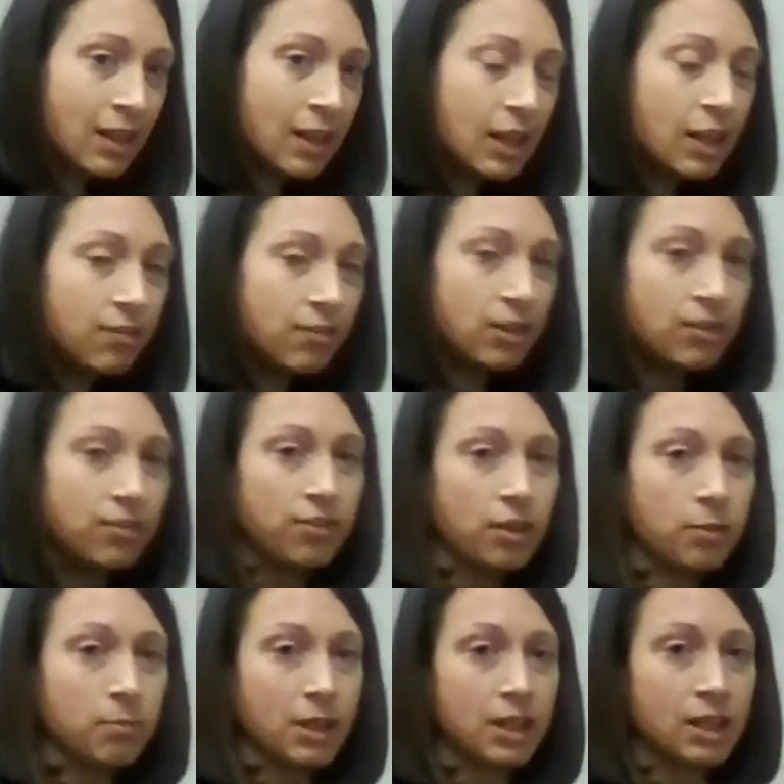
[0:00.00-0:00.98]
Even if
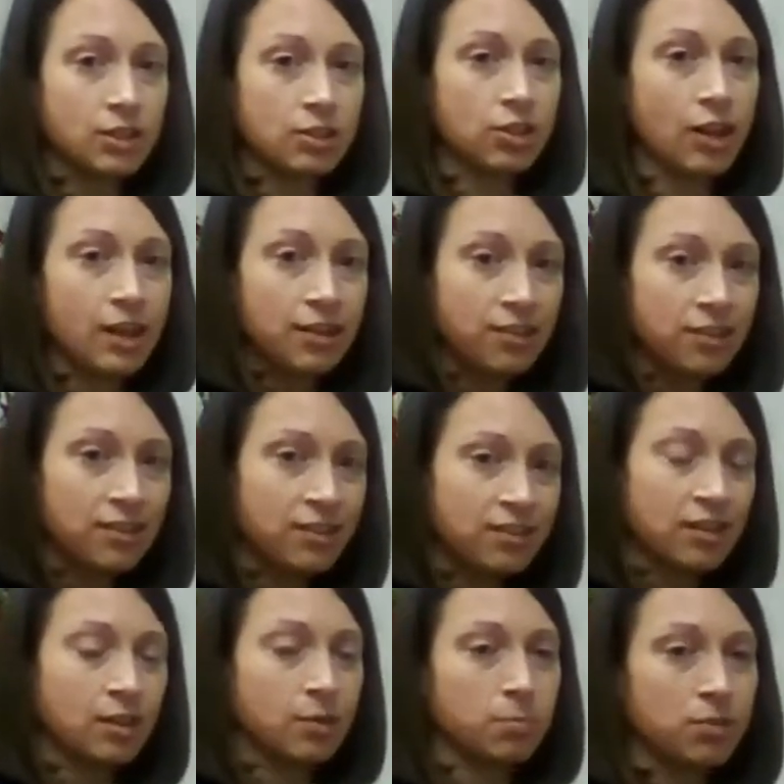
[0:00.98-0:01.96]
somebody tries to
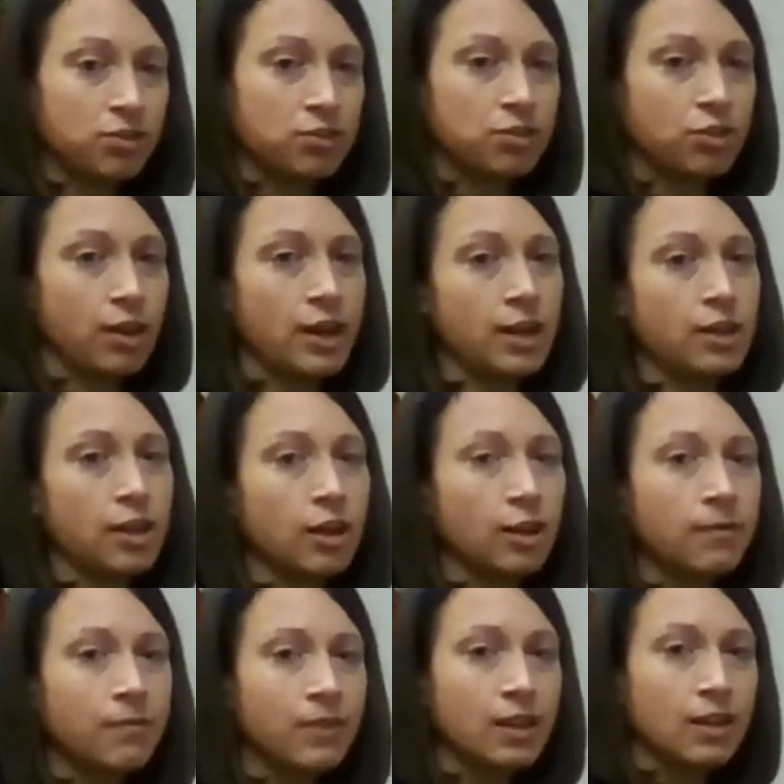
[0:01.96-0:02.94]
sit up
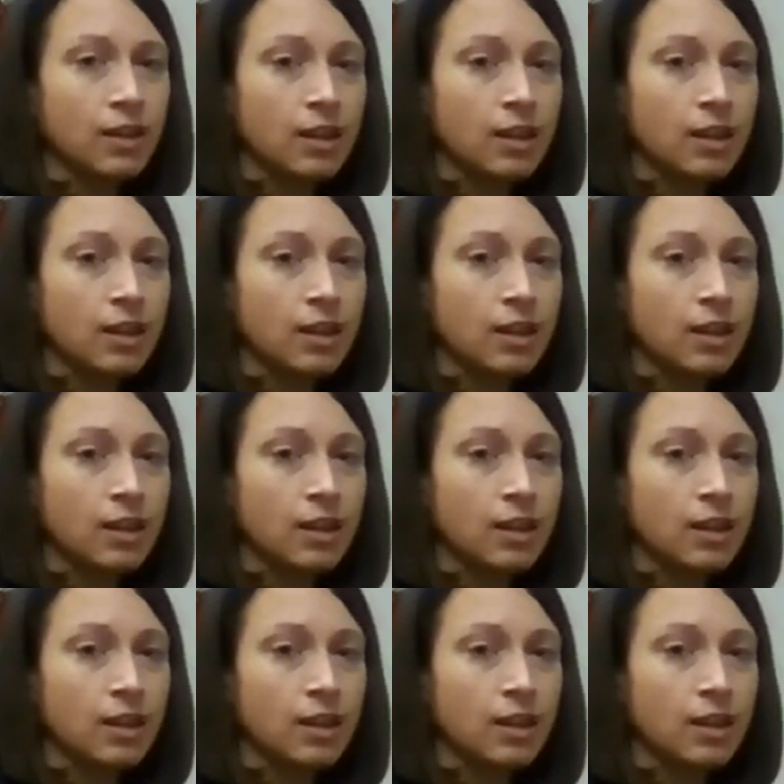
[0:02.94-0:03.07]
straighter,